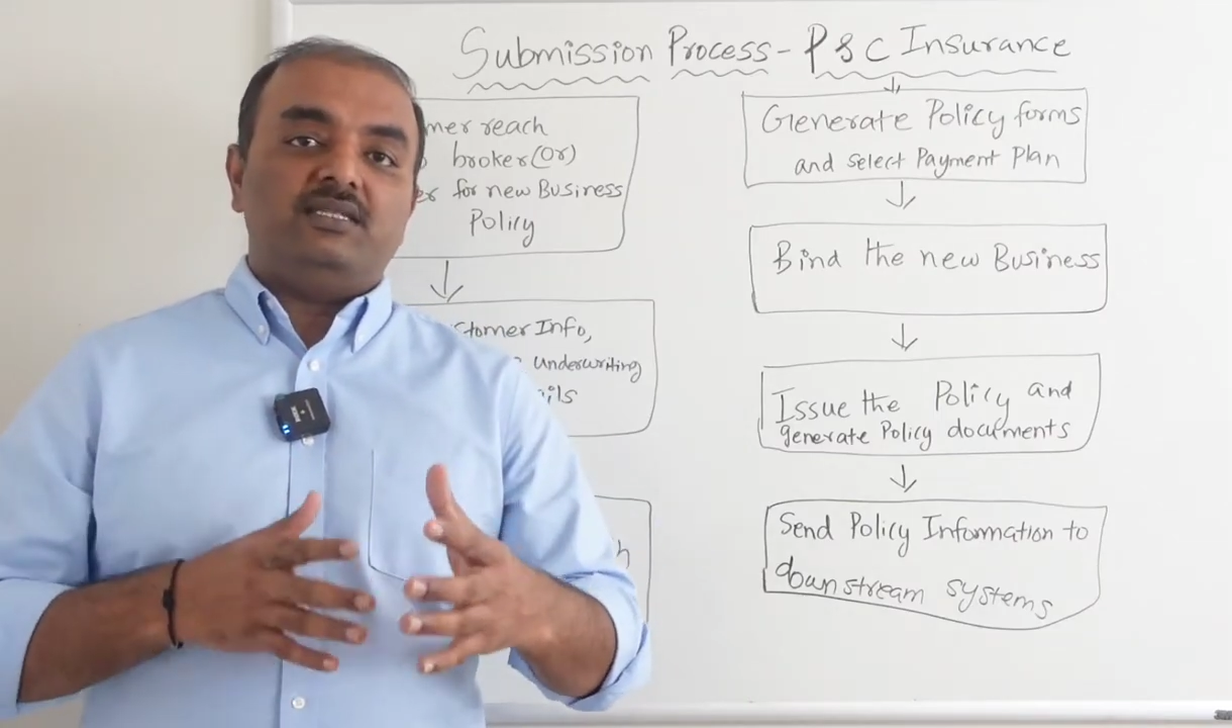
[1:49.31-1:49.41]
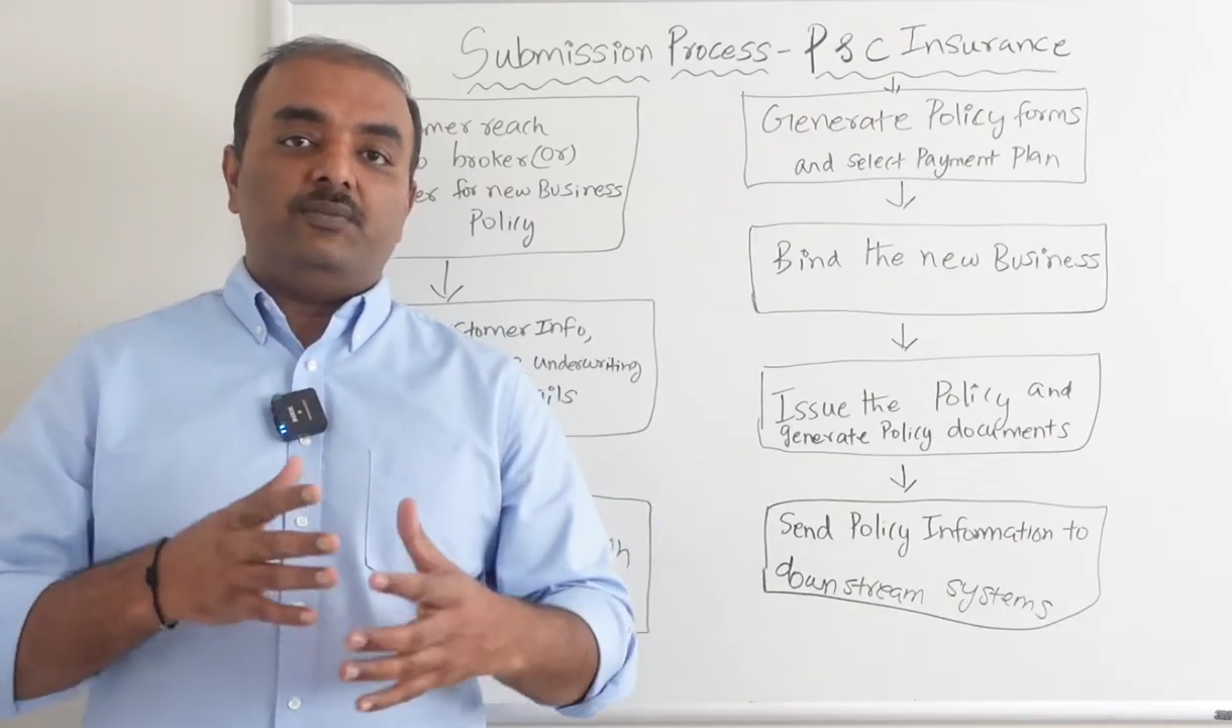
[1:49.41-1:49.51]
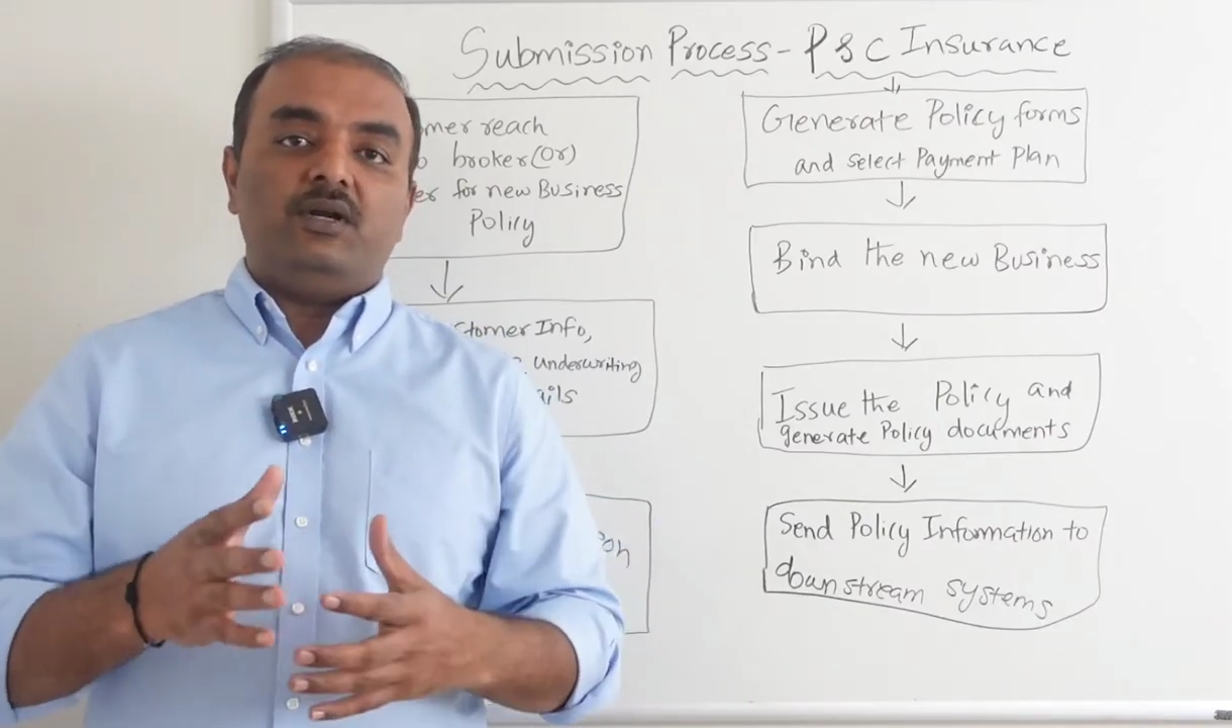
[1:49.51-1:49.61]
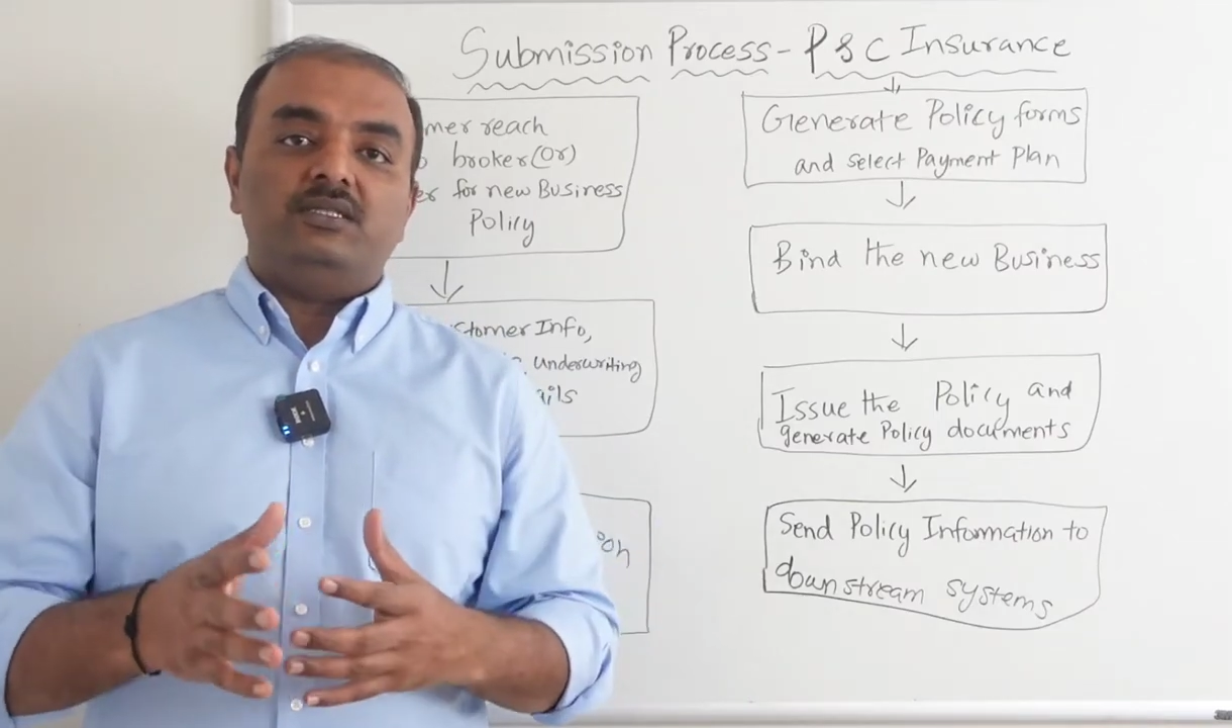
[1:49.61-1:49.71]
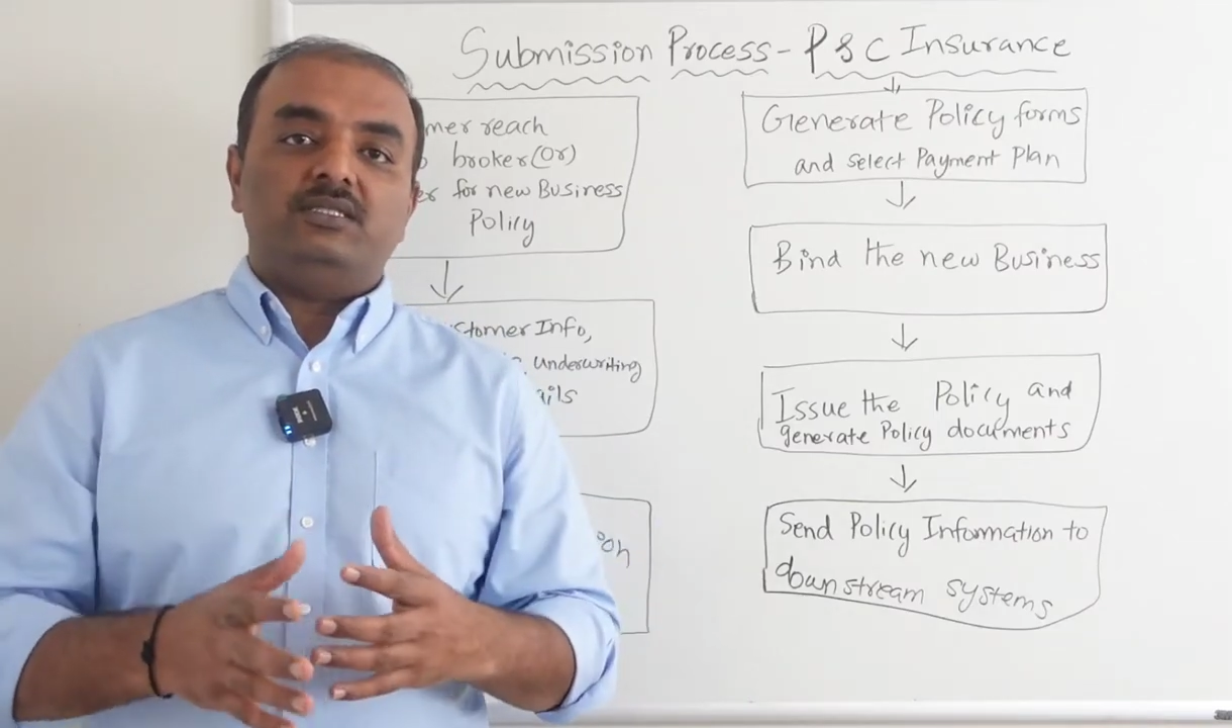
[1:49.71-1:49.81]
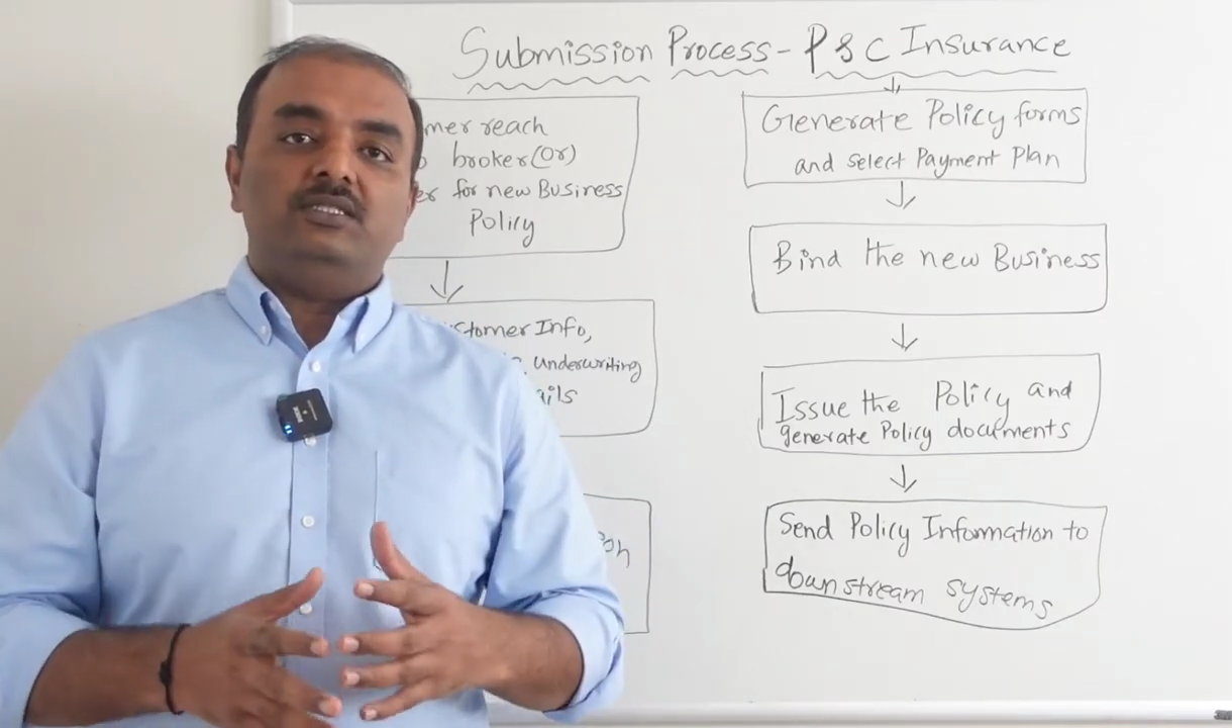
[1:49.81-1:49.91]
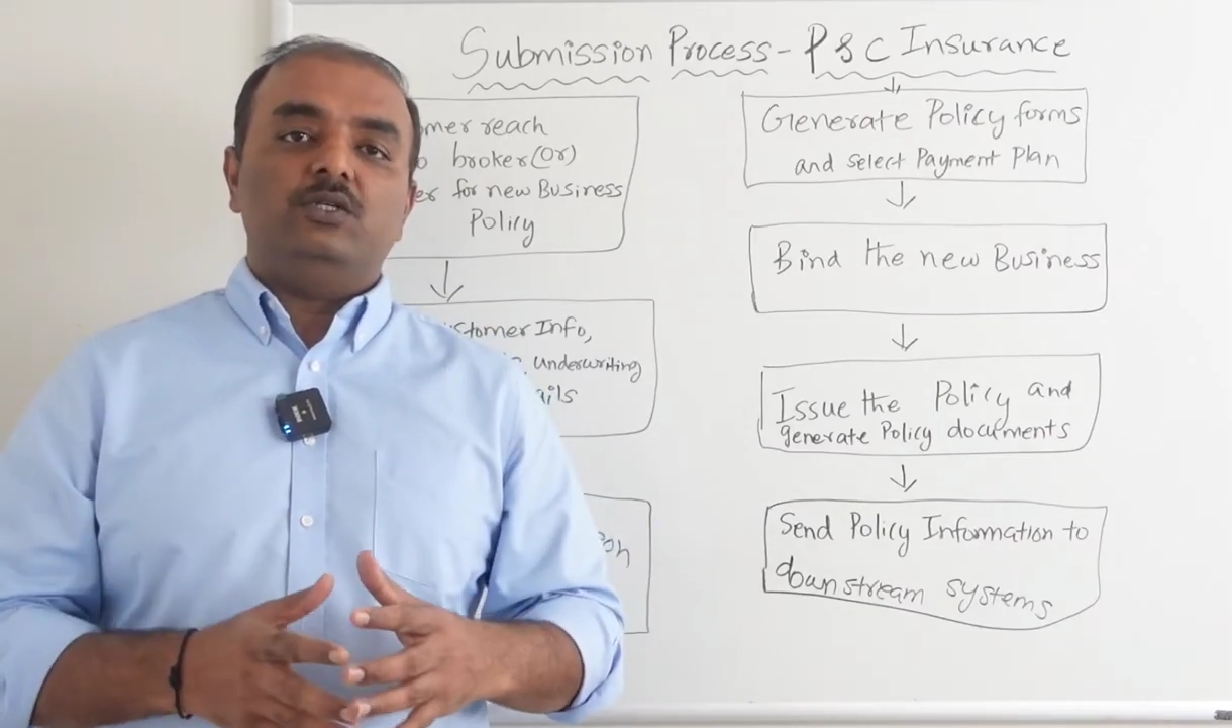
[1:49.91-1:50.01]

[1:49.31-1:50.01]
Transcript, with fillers: the policy.